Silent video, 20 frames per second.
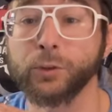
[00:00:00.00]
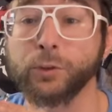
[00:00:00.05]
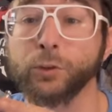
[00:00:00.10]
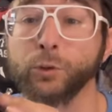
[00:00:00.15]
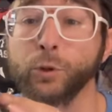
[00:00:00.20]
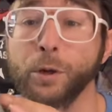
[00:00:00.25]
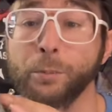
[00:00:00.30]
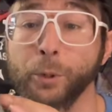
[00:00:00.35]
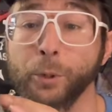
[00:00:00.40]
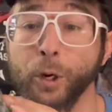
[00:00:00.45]

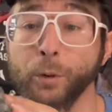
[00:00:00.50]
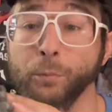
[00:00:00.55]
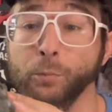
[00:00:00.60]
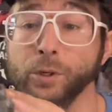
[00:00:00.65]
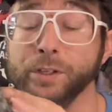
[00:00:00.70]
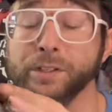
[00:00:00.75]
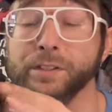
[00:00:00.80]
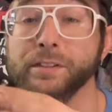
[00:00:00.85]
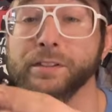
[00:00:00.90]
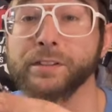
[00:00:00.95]
Corrupt Carbon
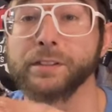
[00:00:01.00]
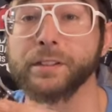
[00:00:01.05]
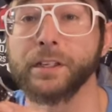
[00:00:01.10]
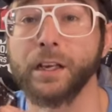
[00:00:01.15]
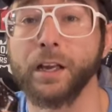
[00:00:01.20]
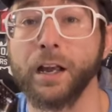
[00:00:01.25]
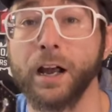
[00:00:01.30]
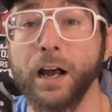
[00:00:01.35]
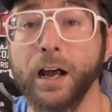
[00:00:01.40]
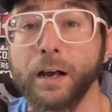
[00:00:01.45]
Works
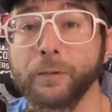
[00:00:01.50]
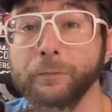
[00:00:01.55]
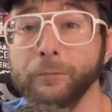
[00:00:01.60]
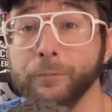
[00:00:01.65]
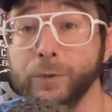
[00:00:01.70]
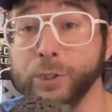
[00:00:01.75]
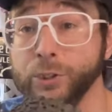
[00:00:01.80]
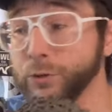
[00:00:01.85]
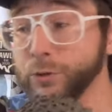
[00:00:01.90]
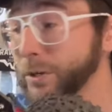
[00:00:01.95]
um,
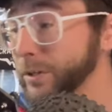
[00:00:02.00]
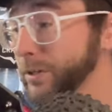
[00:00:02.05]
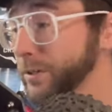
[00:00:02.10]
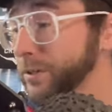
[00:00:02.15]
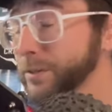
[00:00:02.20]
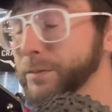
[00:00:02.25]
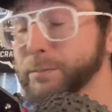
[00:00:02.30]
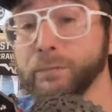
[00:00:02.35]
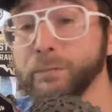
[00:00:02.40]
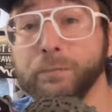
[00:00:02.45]
fish
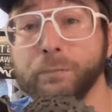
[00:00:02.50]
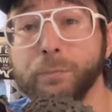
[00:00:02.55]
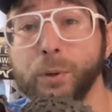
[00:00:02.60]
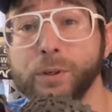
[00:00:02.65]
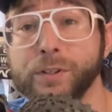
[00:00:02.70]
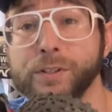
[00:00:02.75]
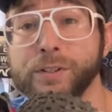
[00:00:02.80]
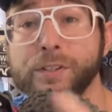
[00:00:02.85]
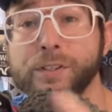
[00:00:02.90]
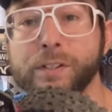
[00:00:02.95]
crawlers
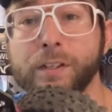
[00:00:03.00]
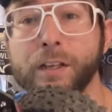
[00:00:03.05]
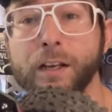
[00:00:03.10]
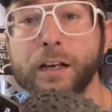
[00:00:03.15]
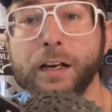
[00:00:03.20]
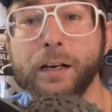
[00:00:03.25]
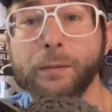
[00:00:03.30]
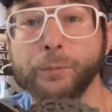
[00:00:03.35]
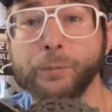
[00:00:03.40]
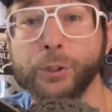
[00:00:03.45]
parts,
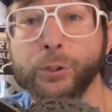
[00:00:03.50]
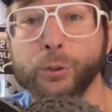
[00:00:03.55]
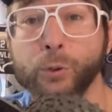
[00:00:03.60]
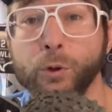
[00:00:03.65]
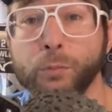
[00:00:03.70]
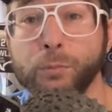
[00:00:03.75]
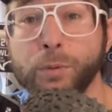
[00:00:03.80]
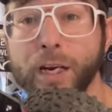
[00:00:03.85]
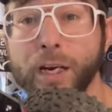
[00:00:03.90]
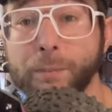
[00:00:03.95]
um,
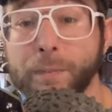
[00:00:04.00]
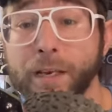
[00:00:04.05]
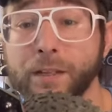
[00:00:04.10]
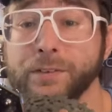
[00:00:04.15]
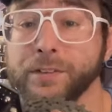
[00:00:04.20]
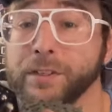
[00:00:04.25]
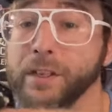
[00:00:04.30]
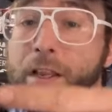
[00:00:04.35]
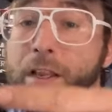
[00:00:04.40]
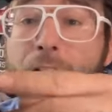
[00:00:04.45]
unicorn body
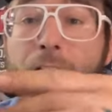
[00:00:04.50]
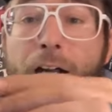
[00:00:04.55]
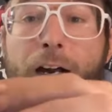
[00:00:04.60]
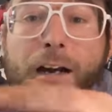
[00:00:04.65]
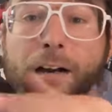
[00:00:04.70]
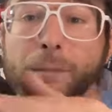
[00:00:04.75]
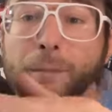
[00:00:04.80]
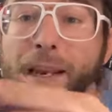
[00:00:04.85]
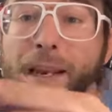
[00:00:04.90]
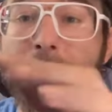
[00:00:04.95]
mounts,
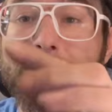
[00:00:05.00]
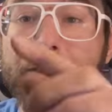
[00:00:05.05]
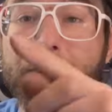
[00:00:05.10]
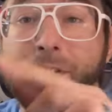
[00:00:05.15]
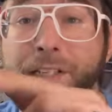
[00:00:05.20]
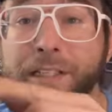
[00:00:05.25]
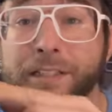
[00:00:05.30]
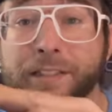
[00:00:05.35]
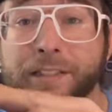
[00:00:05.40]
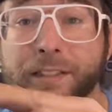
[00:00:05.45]
um, and
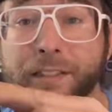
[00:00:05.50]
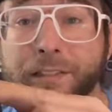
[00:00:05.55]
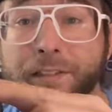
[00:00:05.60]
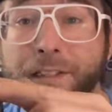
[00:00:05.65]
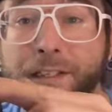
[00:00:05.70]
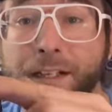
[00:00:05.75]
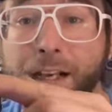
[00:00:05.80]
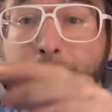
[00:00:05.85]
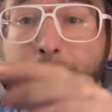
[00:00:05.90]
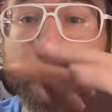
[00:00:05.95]
the stud that
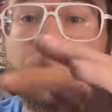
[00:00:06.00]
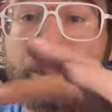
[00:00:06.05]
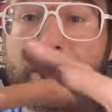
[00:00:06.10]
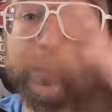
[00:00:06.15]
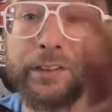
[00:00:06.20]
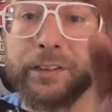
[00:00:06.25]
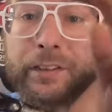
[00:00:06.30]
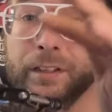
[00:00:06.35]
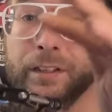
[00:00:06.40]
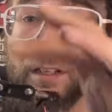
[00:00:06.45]
it comes
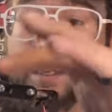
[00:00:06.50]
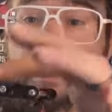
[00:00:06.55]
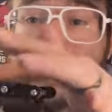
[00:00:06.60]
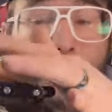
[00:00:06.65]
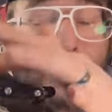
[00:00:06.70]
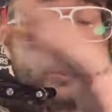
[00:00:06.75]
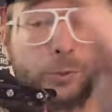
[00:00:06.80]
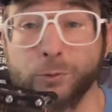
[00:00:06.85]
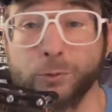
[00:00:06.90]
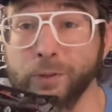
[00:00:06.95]
with
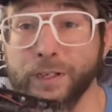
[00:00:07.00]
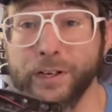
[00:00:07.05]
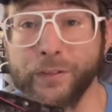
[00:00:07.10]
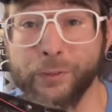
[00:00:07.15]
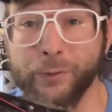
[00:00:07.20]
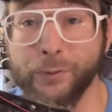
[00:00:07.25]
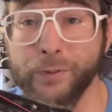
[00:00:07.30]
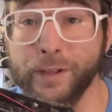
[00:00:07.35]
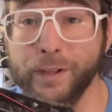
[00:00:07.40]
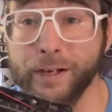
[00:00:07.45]
goes right
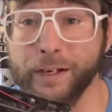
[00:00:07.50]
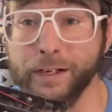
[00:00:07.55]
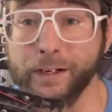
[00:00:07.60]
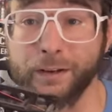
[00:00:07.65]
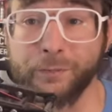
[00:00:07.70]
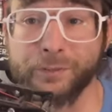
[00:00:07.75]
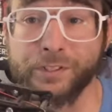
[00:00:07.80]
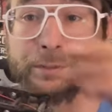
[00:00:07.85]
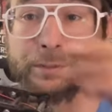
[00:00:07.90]
through there. I was